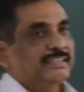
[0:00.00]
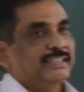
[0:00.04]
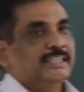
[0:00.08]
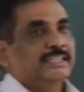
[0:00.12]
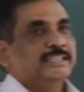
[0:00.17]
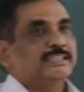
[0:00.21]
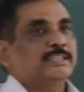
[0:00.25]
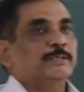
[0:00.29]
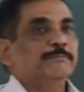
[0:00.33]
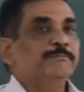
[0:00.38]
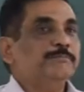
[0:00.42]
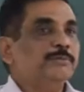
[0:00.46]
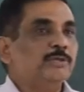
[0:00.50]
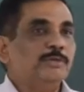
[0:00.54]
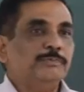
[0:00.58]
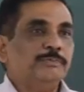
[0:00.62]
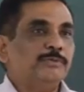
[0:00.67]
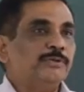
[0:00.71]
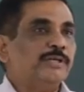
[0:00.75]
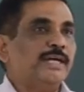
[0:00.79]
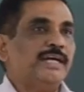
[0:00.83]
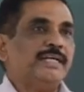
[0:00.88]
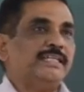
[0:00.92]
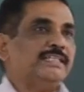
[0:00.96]
Simply if
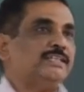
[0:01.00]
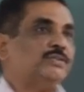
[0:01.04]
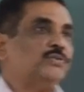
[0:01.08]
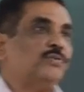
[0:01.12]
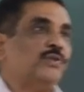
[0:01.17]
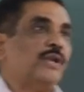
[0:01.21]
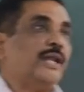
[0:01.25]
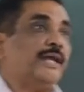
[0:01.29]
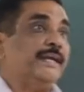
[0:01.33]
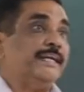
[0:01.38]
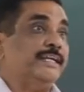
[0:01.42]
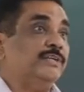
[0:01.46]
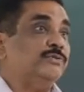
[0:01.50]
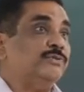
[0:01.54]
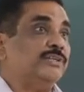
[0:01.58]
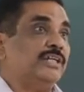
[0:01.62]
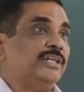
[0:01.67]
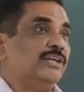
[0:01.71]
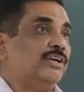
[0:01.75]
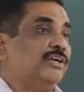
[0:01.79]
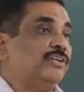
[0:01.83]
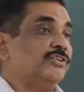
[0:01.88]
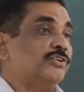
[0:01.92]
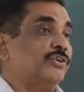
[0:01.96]
you get a tholite, you
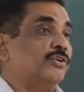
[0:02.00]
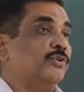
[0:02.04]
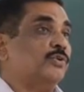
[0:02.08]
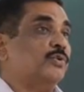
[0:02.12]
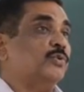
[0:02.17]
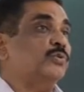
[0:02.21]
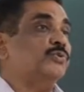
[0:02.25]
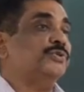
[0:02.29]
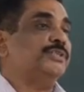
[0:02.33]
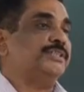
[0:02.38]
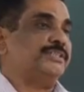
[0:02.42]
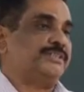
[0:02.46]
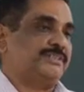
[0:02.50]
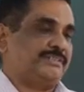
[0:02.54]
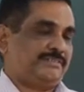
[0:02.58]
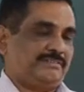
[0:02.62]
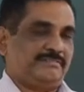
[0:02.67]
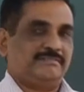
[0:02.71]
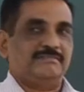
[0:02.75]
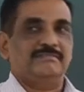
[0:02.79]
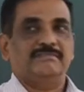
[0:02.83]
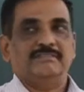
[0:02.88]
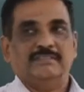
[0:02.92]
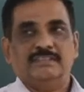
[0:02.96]
cannot conclude this.
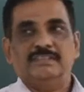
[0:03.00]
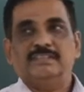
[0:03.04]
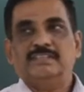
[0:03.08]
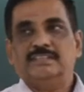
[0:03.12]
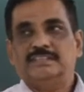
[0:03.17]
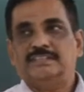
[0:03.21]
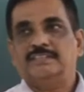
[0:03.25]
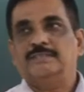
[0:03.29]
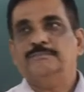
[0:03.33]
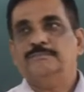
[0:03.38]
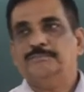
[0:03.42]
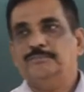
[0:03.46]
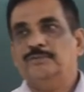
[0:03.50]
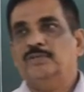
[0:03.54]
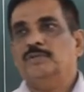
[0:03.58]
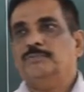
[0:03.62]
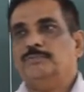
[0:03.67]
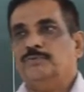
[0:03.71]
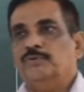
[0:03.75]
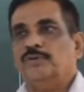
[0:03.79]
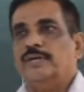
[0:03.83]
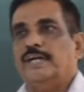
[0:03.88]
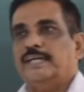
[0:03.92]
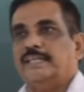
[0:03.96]
Simply if
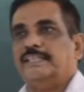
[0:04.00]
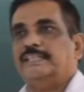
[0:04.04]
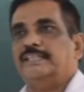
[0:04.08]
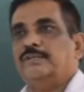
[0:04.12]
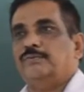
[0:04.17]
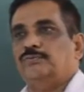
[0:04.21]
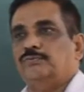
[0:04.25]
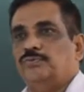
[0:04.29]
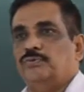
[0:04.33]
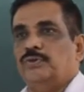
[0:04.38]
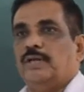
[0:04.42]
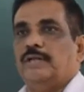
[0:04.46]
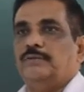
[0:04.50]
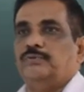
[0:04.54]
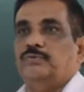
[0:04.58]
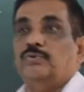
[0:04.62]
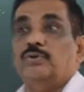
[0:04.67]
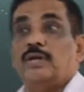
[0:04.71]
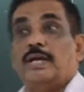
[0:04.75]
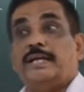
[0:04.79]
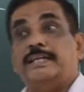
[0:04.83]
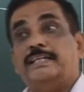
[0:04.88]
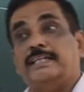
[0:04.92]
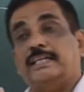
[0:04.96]
you get a
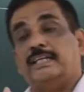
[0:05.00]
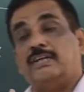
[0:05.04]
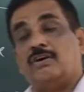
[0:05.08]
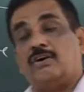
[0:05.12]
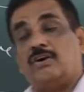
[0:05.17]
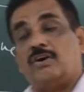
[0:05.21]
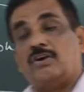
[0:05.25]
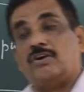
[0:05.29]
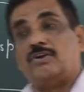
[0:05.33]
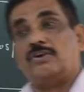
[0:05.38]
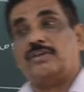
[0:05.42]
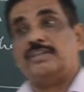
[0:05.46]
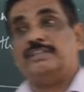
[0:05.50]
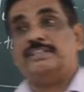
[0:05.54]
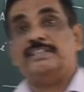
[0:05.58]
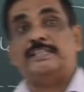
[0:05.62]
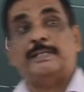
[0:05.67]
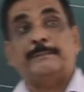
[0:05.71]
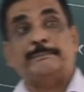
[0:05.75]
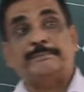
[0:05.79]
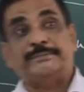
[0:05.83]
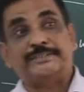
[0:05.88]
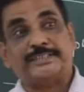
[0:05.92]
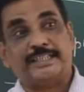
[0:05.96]
tholite can occur in
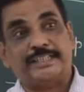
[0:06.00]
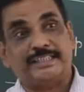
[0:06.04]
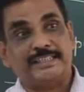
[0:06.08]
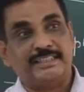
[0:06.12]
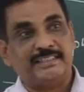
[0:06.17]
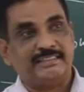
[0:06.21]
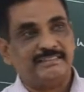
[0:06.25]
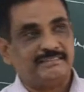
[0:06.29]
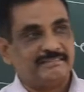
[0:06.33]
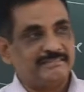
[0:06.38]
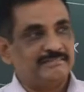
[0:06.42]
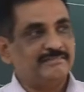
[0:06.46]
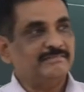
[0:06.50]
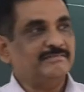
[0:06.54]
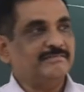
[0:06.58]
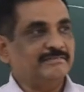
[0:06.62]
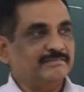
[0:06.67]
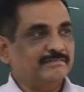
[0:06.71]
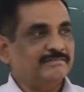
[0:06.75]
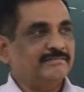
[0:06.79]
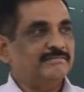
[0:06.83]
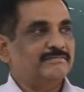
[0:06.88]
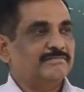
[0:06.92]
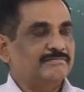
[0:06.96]
rift setting.
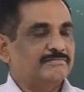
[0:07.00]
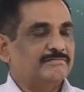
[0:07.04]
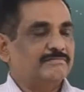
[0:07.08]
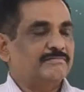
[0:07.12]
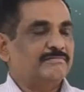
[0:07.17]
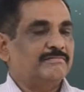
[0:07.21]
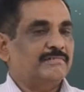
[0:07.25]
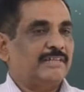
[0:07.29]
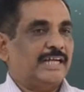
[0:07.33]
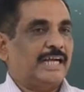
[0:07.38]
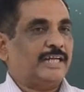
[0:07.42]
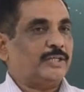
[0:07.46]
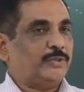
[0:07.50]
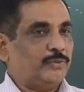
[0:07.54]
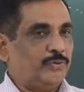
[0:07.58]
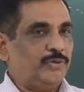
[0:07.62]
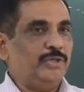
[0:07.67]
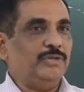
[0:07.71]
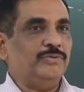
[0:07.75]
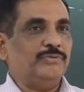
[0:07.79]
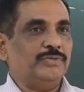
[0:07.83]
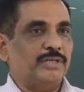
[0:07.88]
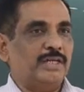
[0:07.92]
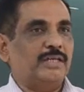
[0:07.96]
I told
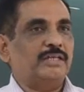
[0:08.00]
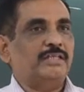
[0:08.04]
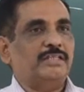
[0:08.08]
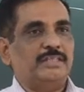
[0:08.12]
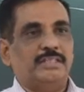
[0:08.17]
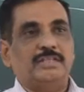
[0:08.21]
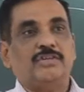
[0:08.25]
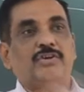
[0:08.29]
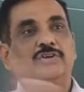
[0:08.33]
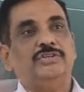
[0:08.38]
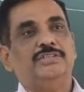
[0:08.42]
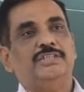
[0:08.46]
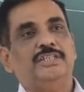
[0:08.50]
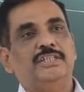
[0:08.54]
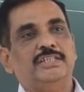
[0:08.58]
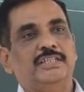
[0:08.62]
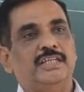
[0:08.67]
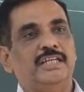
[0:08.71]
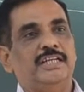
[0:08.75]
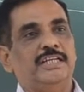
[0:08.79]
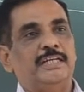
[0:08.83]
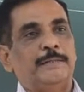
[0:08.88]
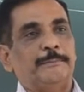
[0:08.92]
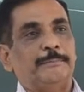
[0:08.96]
you, in
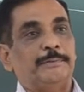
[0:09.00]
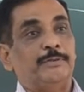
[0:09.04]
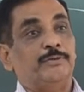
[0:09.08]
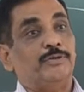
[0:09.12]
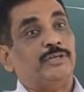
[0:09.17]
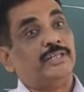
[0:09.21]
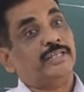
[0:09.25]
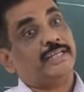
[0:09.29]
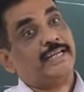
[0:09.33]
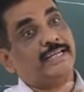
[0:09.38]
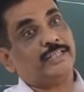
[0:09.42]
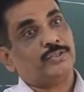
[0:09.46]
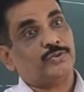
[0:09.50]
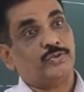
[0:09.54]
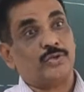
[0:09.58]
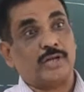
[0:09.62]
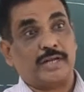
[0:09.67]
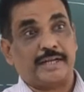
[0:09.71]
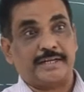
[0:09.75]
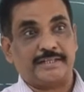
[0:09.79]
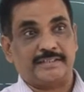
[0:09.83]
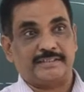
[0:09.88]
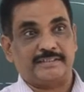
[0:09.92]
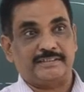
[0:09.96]
continental rift you can get
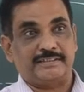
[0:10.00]
tholite.